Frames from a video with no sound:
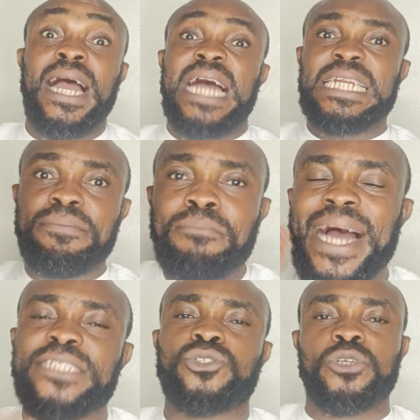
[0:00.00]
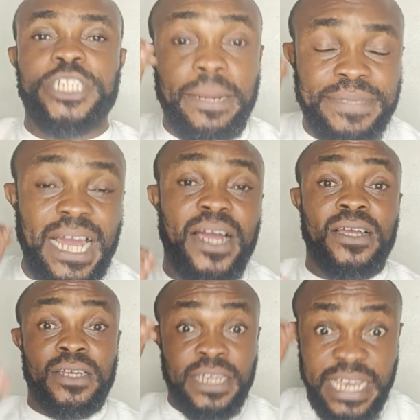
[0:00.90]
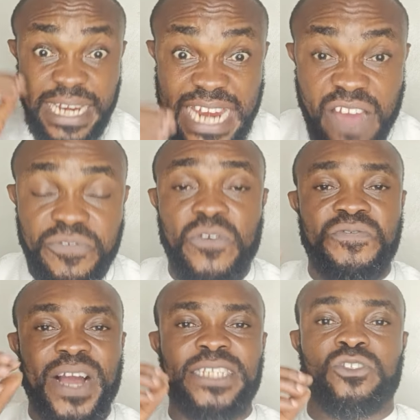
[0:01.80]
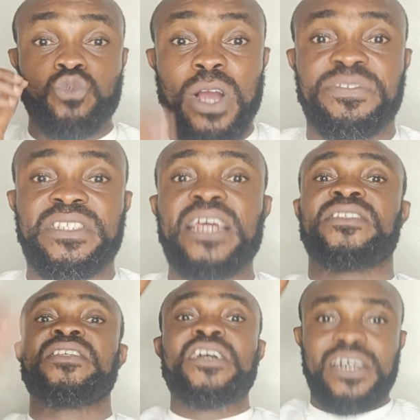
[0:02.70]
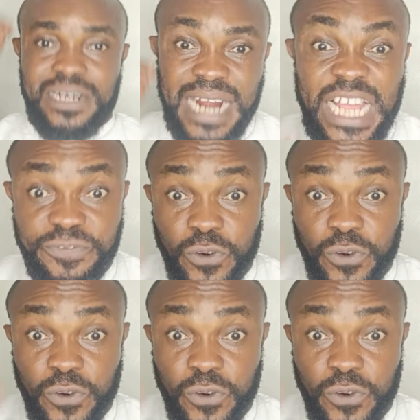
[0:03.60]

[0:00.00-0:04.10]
And the Matthew chapter 11 verse 12 says, right